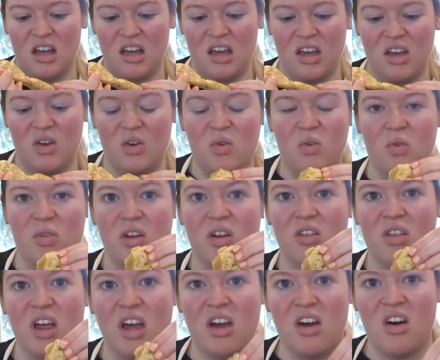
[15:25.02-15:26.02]
Ew, they're
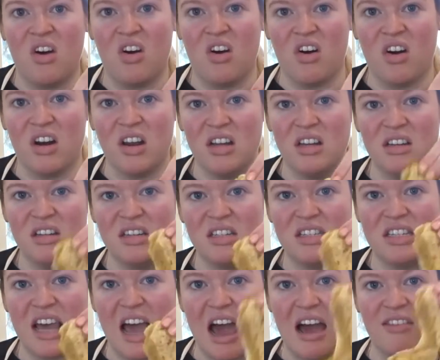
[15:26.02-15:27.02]
like hardened
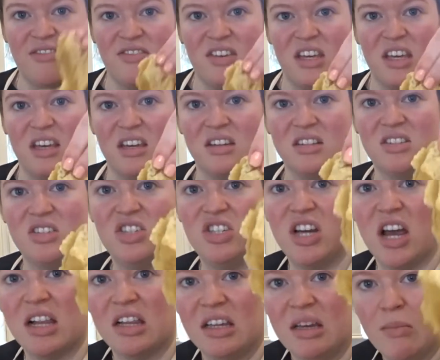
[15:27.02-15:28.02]
taffy
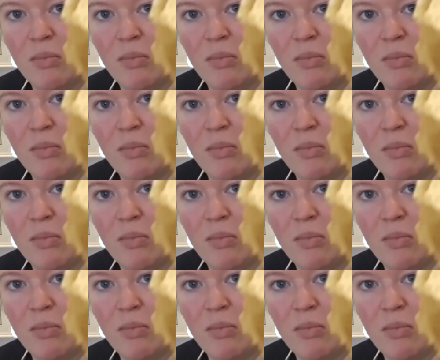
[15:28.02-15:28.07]
jelly